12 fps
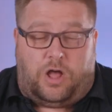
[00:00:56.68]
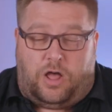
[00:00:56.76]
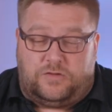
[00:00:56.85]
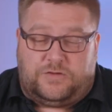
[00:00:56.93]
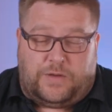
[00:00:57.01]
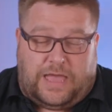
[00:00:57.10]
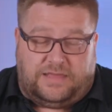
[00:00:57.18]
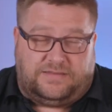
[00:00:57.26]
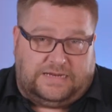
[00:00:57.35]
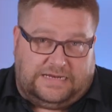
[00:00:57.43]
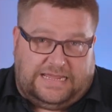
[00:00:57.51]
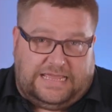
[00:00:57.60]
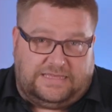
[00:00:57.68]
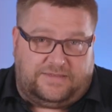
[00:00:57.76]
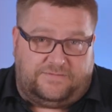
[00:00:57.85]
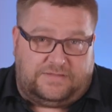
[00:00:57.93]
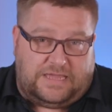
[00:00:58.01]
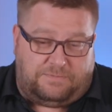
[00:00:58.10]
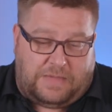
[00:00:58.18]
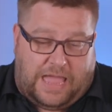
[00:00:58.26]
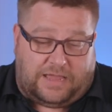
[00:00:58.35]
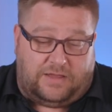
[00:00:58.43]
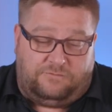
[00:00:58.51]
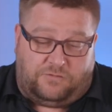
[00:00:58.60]
also has an adhesive tape
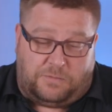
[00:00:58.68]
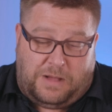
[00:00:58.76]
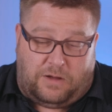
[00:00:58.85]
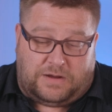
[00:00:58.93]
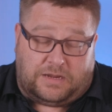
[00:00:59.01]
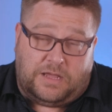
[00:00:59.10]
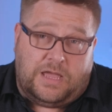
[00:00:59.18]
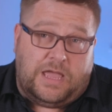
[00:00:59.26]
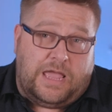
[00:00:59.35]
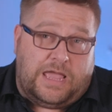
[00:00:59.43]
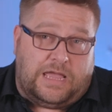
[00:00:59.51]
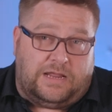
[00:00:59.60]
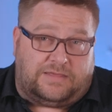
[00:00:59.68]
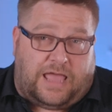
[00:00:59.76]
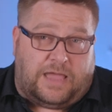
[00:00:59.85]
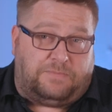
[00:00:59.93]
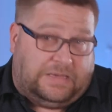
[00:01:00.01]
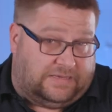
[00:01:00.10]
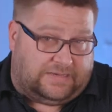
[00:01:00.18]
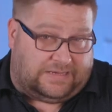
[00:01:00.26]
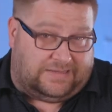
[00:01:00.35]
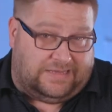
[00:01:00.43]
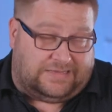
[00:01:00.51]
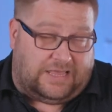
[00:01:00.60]
backing for mounting. It is
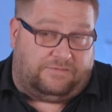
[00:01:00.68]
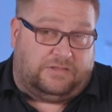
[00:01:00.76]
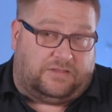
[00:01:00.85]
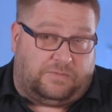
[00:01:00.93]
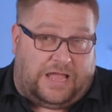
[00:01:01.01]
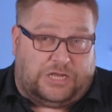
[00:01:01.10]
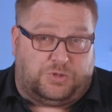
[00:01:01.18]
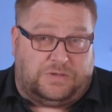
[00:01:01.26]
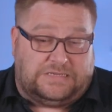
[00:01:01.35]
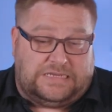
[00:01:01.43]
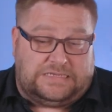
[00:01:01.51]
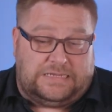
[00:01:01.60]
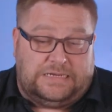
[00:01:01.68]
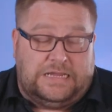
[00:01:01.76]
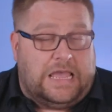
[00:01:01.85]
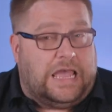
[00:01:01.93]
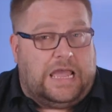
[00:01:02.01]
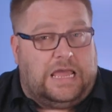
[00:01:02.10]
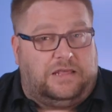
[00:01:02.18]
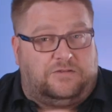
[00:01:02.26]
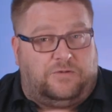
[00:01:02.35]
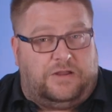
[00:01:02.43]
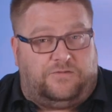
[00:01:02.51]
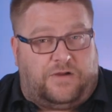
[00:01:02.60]
IP67 splash resistant and is
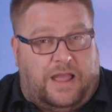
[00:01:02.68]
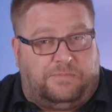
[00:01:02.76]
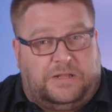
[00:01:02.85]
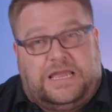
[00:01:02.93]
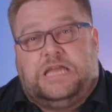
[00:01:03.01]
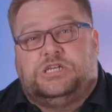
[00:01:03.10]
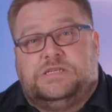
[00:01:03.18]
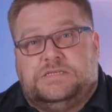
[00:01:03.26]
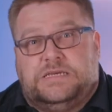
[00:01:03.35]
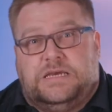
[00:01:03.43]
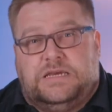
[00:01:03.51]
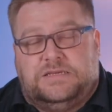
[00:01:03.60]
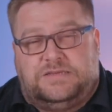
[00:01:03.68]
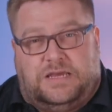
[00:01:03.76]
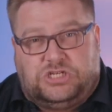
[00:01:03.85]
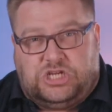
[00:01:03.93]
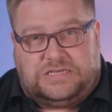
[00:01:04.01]
great for applications such